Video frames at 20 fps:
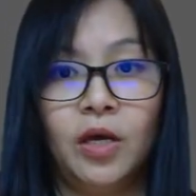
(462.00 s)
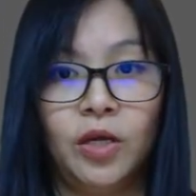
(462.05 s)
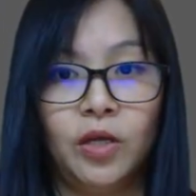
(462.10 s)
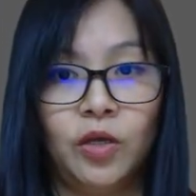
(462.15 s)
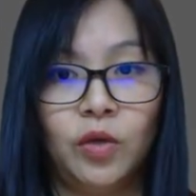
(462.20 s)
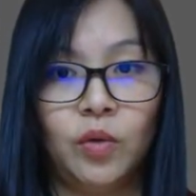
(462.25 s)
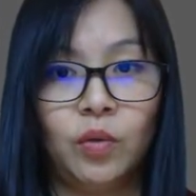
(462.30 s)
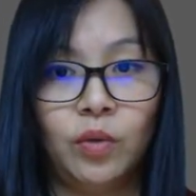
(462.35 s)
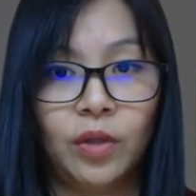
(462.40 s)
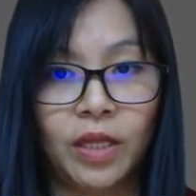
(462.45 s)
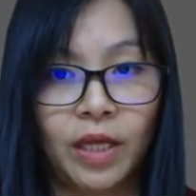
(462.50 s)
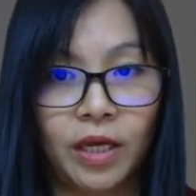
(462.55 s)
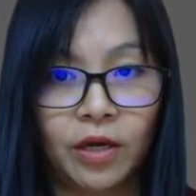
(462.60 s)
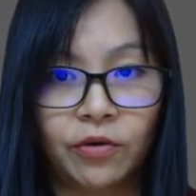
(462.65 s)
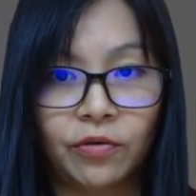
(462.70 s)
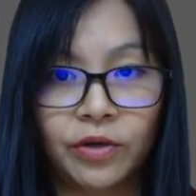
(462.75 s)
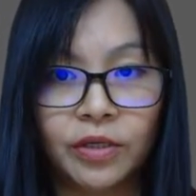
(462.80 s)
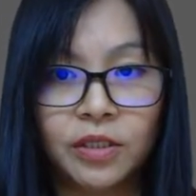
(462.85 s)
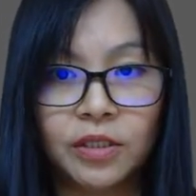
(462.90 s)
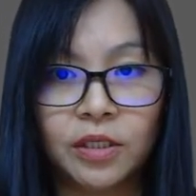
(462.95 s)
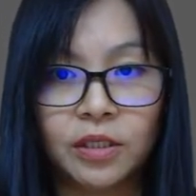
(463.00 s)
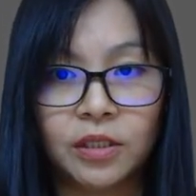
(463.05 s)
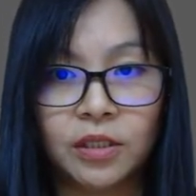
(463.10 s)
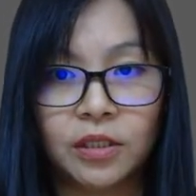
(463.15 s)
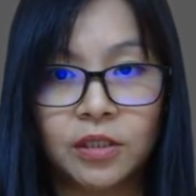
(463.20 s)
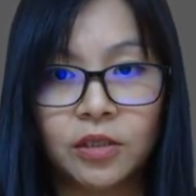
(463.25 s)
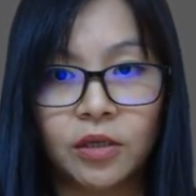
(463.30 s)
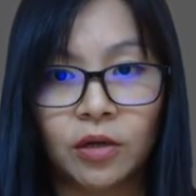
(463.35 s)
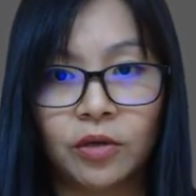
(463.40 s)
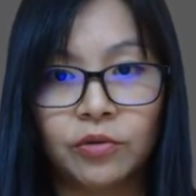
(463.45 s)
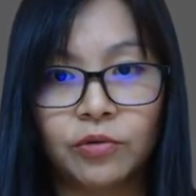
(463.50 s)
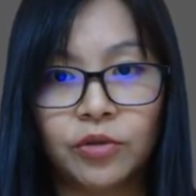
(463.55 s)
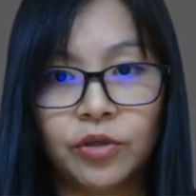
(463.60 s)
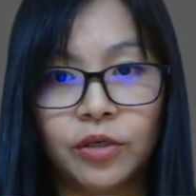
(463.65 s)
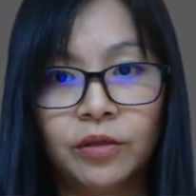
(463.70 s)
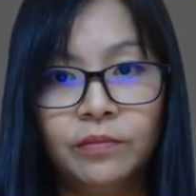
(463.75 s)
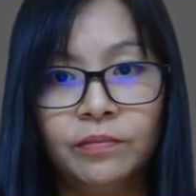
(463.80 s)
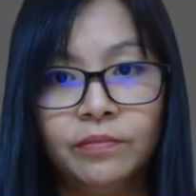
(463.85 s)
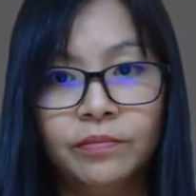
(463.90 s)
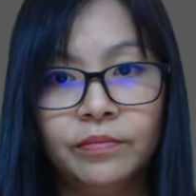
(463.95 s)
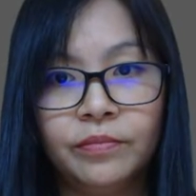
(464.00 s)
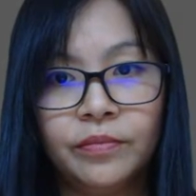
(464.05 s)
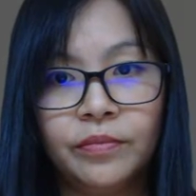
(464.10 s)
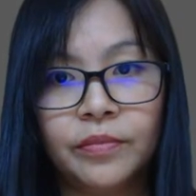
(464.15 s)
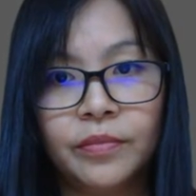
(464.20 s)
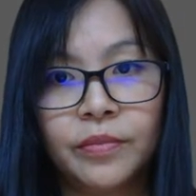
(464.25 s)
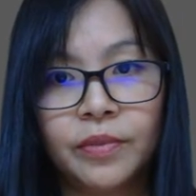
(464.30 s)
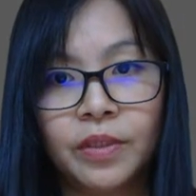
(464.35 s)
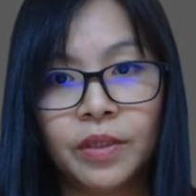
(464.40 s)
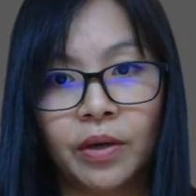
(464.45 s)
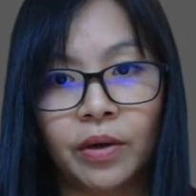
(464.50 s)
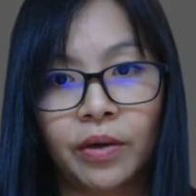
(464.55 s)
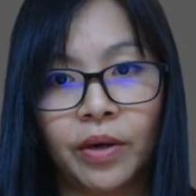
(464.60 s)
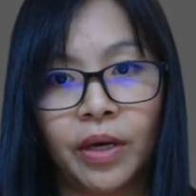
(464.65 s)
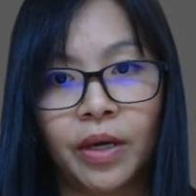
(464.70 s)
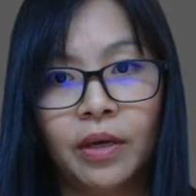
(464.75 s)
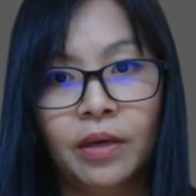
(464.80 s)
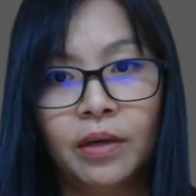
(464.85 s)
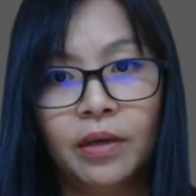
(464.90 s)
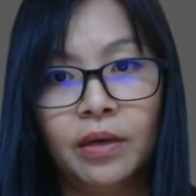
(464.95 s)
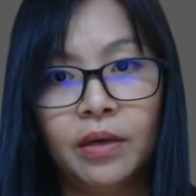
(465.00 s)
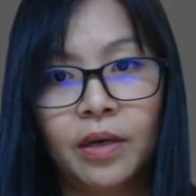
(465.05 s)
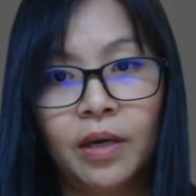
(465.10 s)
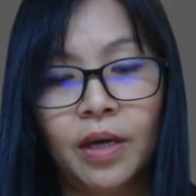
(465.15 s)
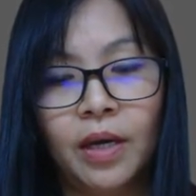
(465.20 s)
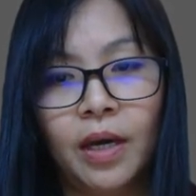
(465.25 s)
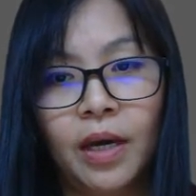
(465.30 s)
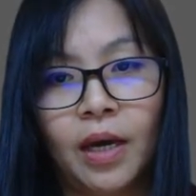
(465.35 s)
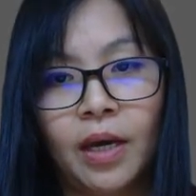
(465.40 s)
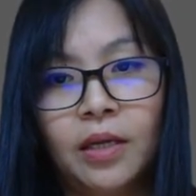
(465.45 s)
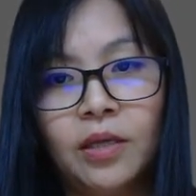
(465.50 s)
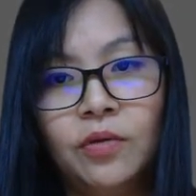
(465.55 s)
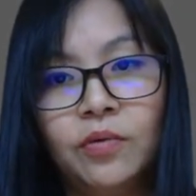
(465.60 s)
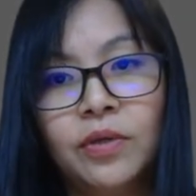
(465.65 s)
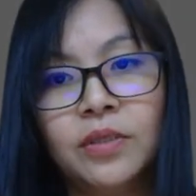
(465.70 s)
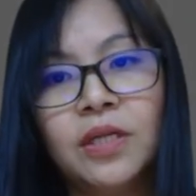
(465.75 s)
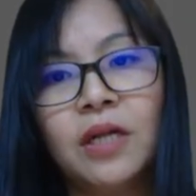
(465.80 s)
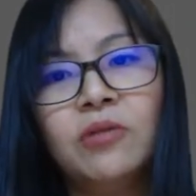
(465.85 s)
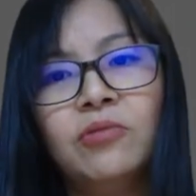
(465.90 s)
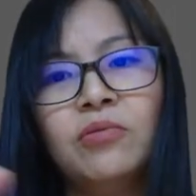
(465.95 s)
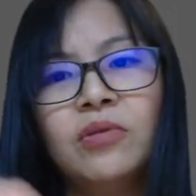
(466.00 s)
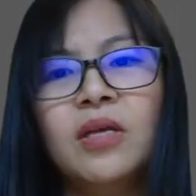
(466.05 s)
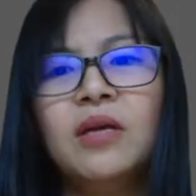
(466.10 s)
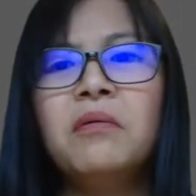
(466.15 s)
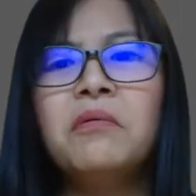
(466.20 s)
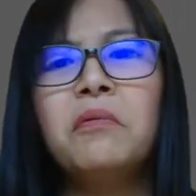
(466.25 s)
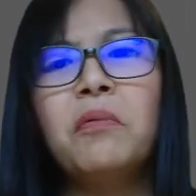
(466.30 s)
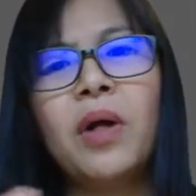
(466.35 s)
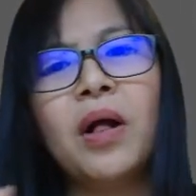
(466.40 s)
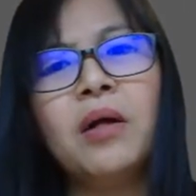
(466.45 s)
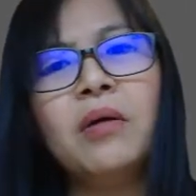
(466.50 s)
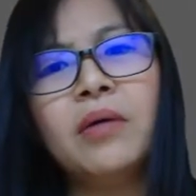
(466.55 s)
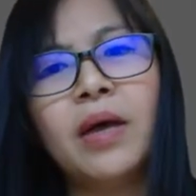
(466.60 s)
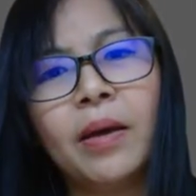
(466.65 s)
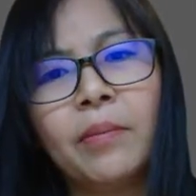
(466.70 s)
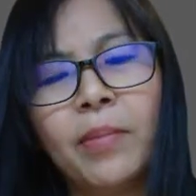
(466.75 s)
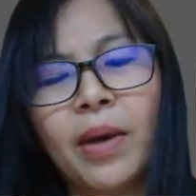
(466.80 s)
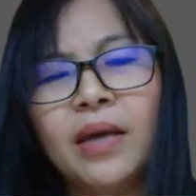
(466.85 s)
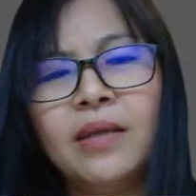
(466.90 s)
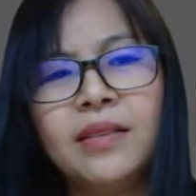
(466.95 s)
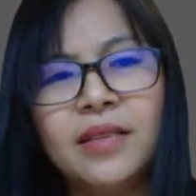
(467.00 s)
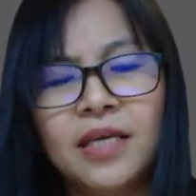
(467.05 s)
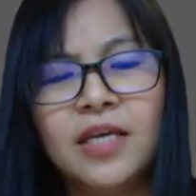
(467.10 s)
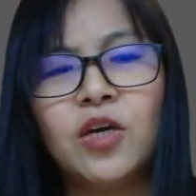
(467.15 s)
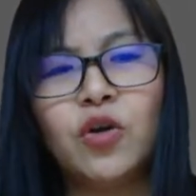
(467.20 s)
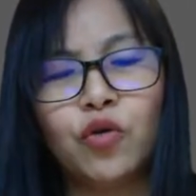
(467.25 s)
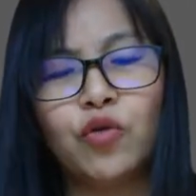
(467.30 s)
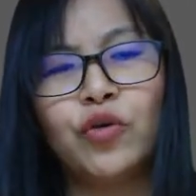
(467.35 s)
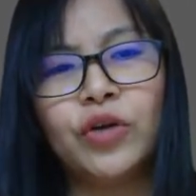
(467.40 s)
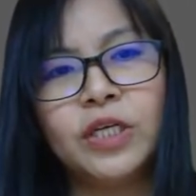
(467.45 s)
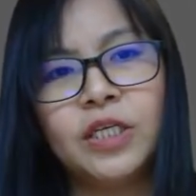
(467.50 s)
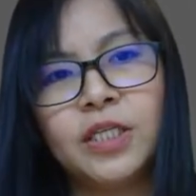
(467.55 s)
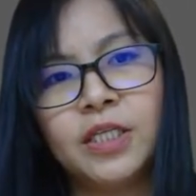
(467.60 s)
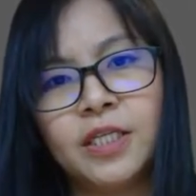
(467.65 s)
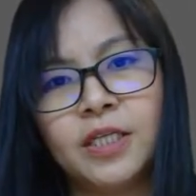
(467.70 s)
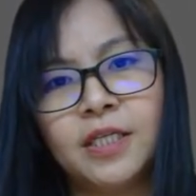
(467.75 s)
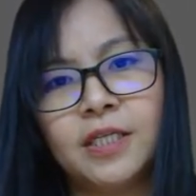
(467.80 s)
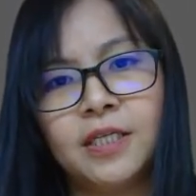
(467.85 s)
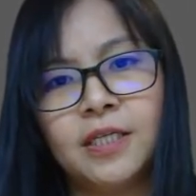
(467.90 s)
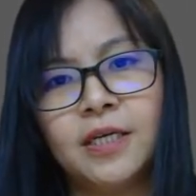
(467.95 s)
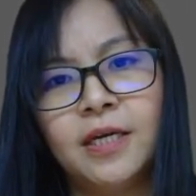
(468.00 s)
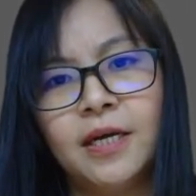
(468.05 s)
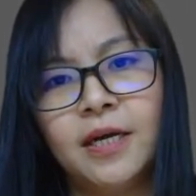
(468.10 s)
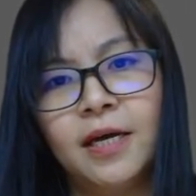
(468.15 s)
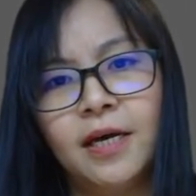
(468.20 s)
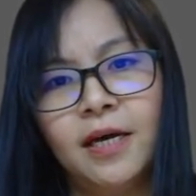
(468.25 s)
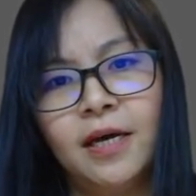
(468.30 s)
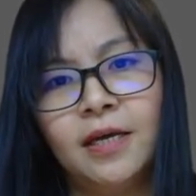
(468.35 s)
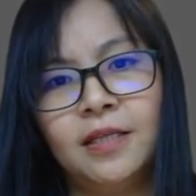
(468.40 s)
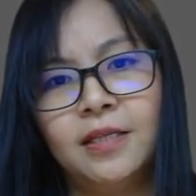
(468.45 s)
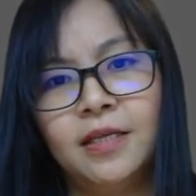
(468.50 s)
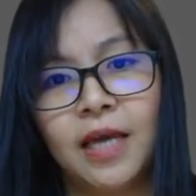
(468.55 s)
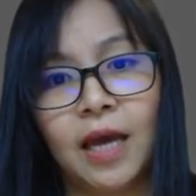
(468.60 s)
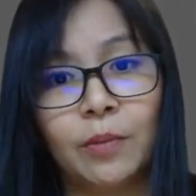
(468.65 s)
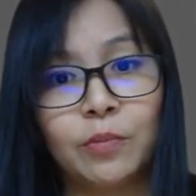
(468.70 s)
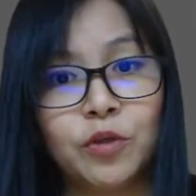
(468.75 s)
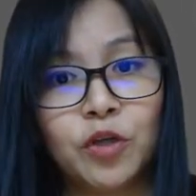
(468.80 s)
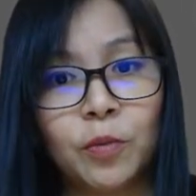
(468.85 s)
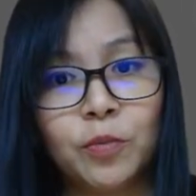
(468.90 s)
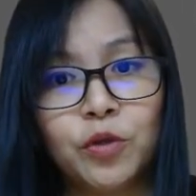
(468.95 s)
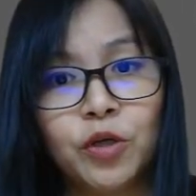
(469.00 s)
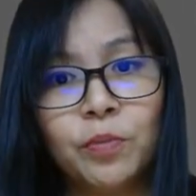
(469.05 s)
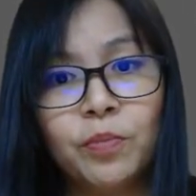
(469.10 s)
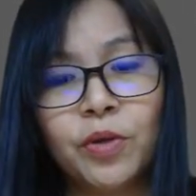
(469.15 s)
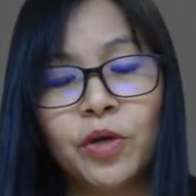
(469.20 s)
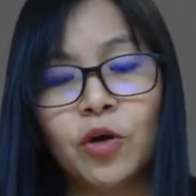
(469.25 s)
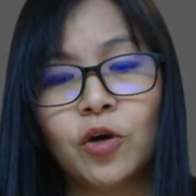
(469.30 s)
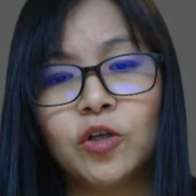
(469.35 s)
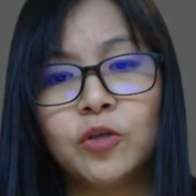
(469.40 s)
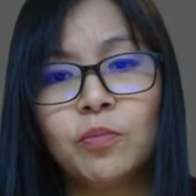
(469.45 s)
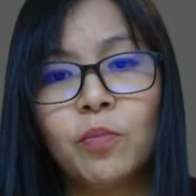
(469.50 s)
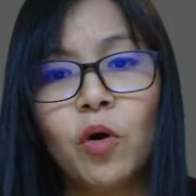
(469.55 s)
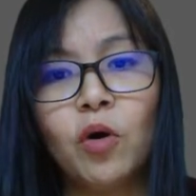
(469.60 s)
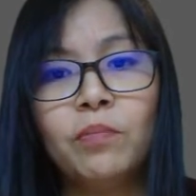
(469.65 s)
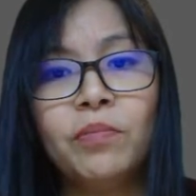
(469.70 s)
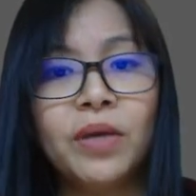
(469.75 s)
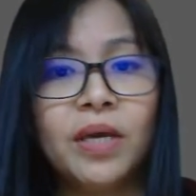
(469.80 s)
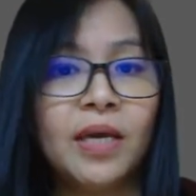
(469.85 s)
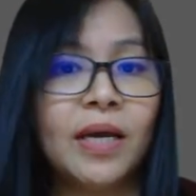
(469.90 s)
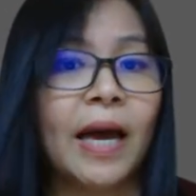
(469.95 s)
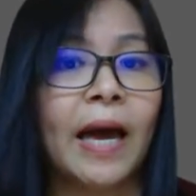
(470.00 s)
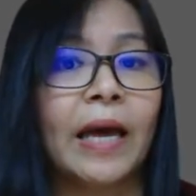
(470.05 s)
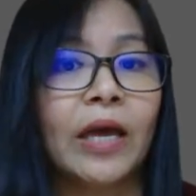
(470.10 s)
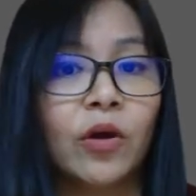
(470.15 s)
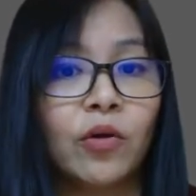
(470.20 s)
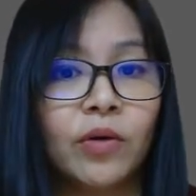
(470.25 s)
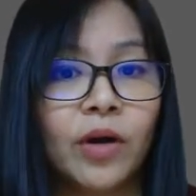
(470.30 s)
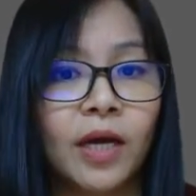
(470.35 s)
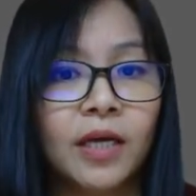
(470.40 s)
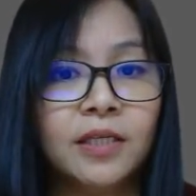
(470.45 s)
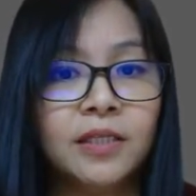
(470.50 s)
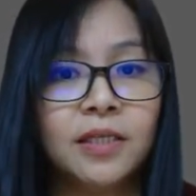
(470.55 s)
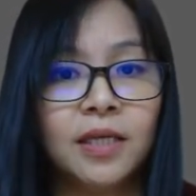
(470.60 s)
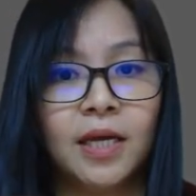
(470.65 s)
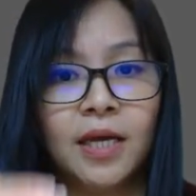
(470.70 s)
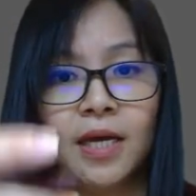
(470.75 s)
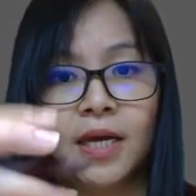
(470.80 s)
you will increase the dissolution, okay, and you will start to think, well, am I decrease the absorption because more being ionized?